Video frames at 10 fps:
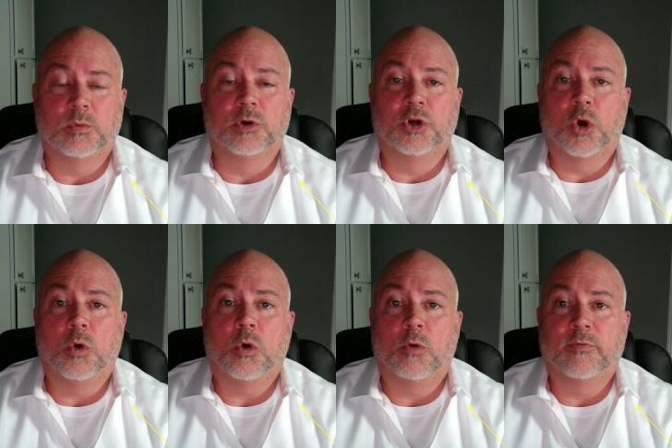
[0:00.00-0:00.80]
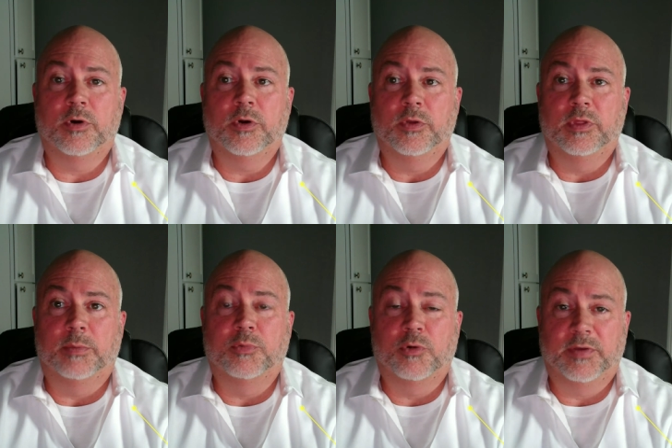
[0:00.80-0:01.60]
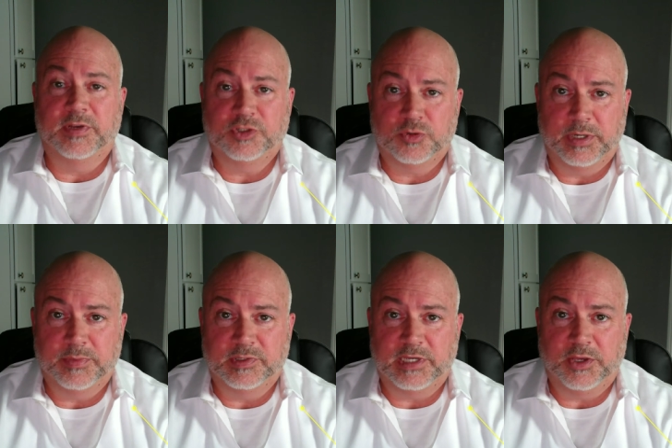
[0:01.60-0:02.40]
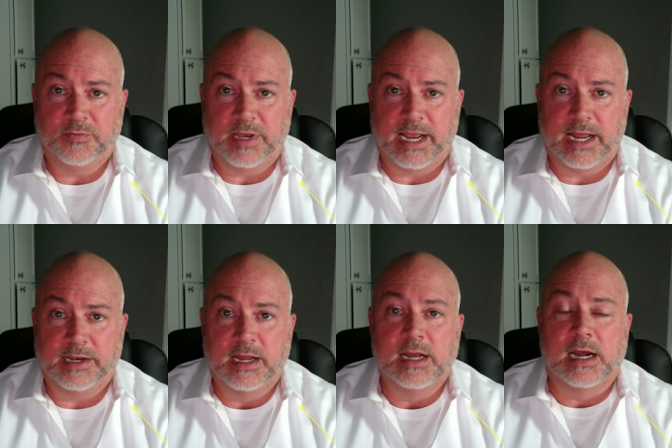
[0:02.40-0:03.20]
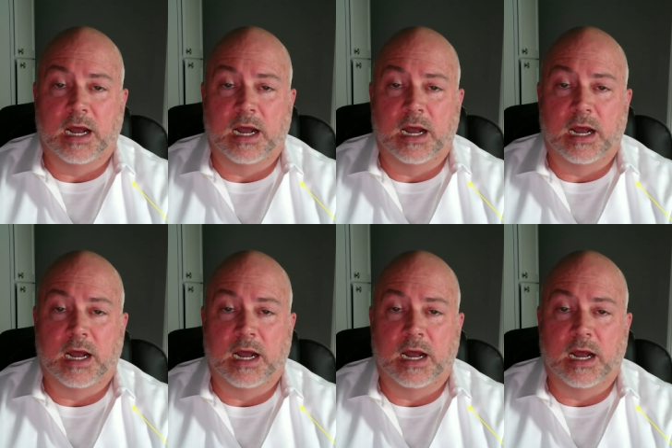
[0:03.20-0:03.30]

We'll go over the previous treatments that you've had.